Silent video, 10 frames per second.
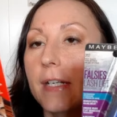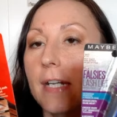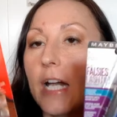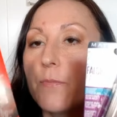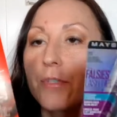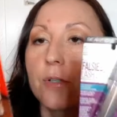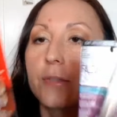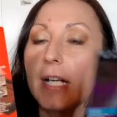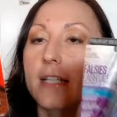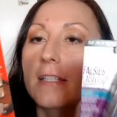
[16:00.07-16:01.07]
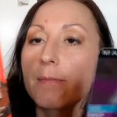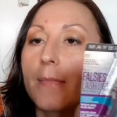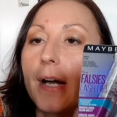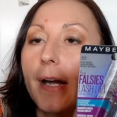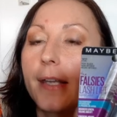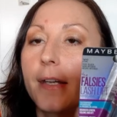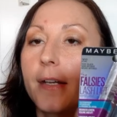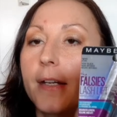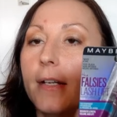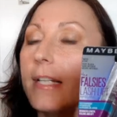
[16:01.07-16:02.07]
it up. So that's my,
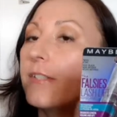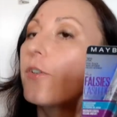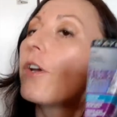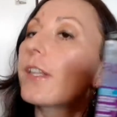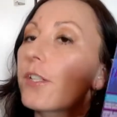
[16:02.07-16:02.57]
let's call it